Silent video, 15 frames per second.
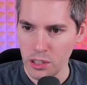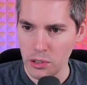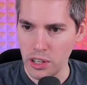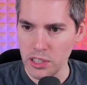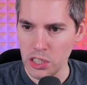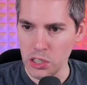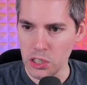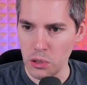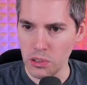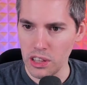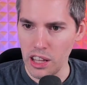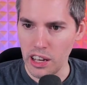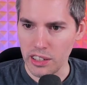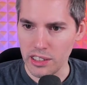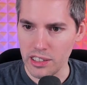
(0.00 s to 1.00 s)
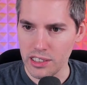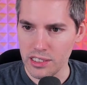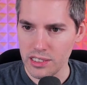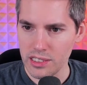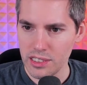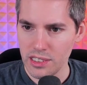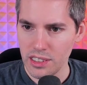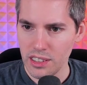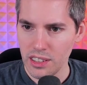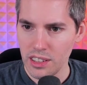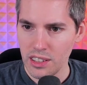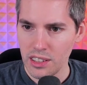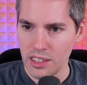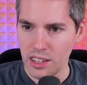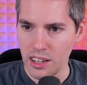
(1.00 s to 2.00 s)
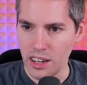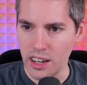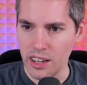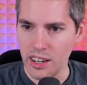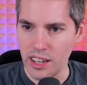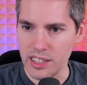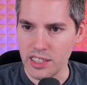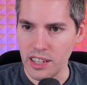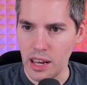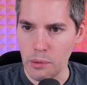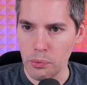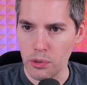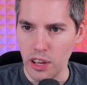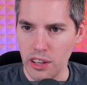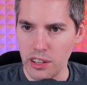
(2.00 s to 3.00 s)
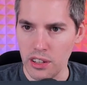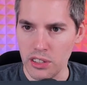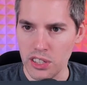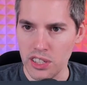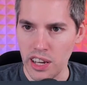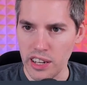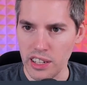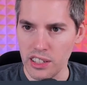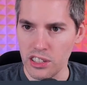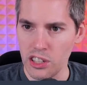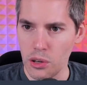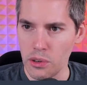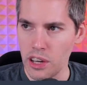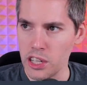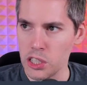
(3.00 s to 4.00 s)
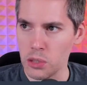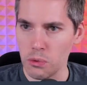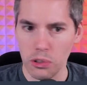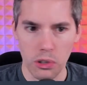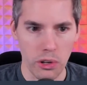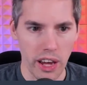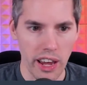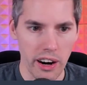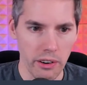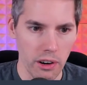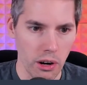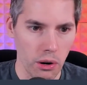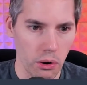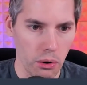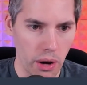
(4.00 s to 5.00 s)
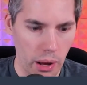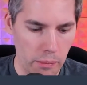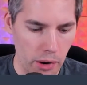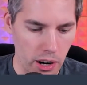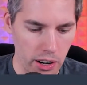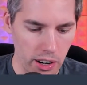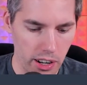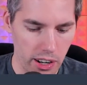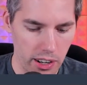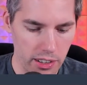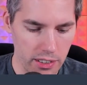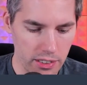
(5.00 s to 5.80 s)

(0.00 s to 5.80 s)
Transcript: Creates its own luck. Okay, next up. Okay, our second donation will go to Arrow Amara.